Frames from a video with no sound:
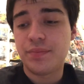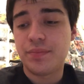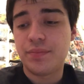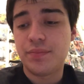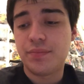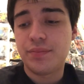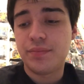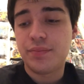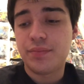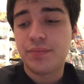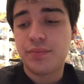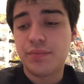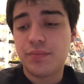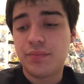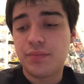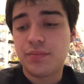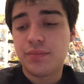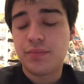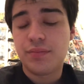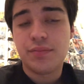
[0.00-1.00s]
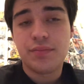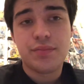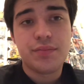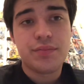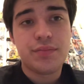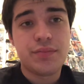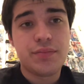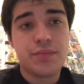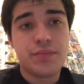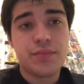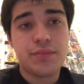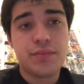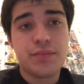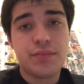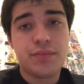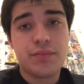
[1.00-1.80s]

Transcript: Nobody speaks.